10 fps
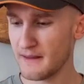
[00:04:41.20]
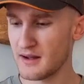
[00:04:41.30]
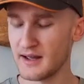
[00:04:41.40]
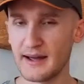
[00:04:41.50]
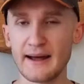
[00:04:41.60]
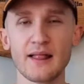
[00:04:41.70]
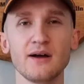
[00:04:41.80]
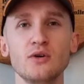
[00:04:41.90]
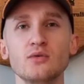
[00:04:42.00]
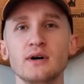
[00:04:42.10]
Uh, a
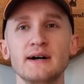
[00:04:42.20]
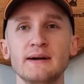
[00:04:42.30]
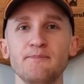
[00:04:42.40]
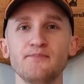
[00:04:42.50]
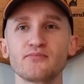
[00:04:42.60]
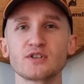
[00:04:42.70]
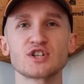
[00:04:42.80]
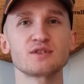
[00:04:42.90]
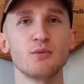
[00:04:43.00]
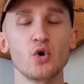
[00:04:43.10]
little
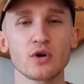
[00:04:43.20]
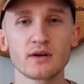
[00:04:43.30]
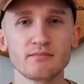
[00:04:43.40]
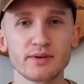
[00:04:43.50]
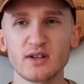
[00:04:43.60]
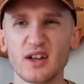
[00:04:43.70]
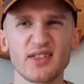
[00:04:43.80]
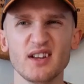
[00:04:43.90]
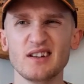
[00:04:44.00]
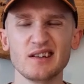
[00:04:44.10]
smoke, but
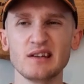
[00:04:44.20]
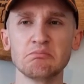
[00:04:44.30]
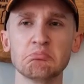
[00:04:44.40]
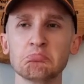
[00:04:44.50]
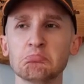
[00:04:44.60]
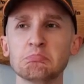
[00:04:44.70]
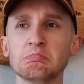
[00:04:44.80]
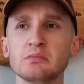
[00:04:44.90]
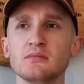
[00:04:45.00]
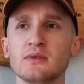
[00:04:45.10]
nothing,
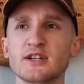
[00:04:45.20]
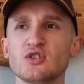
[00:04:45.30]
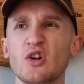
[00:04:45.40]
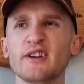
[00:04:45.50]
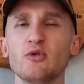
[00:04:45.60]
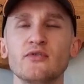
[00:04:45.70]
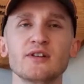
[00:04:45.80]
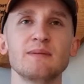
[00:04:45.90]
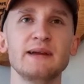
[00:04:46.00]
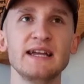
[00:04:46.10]
it's not like
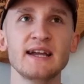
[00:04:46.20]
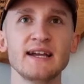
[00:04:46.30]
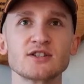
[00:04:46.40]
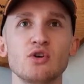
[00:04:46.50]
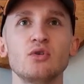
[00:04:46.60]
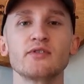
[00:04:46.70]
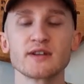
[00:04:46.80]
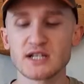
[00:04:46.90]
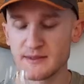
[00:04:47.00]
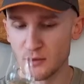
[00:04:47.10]
overly peaty, it's not
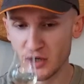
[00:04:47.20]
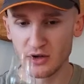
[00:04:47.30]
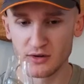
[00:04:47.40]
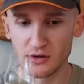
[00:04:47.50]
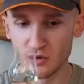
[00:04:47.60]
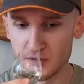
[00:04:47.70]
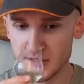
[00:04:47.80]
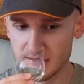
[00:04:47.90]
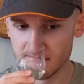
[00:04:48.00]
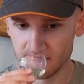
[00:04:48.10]
overly smoky on the
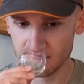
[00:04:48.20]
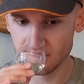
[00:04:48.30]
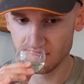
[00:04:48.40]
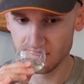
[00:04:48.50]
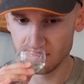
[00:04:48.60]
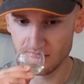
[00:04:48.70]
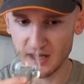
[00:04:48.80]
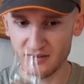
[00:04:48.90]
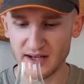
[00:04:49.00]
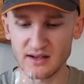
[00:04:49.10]
nose.
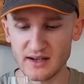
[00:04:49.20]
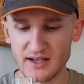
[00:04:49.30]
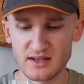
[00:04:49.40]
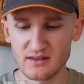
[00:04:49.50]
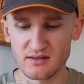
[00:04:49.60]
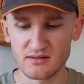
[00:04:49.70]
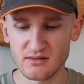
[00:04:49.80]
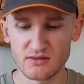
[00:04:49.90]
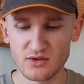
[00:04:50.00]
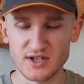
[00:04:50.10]
I think it,
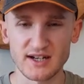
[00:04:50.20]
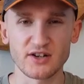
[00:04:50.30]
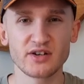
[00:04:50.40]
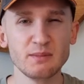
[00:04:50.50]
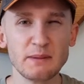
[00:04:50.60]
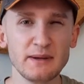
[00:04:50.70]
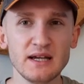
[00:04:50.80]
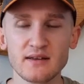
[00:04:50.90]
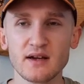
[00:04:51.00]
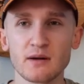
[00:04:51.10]
there's like a creamy
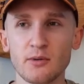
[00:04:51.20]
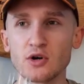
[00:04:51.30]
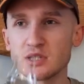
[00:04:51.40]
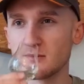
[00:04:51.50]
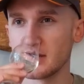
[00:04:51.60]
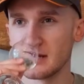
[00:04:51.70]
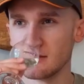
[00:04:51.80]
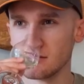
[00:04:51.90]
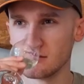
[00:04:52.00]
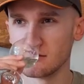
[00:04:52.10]
peat there possibly,
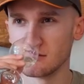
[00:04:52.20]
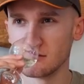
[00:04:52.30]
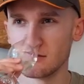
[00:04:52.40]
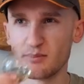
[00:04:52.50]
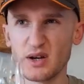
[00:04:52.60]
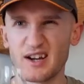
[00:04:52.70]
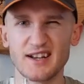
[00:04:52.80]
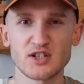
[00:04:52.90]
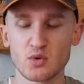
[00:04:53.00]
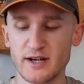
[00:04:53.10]
but
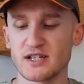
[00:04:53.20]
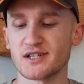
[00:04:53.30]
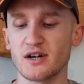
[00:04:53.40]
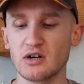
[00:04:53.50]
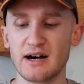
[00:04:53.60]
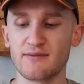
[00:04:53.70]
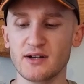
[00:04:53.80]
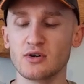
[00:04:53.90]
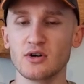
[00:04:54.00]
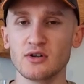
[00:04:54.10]
it's quite subtle, I
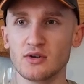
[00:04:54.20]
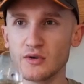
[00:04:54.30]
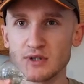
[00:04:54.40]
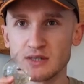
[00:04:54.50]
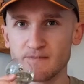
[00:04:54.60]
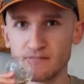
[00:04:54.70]
feel, on the nose.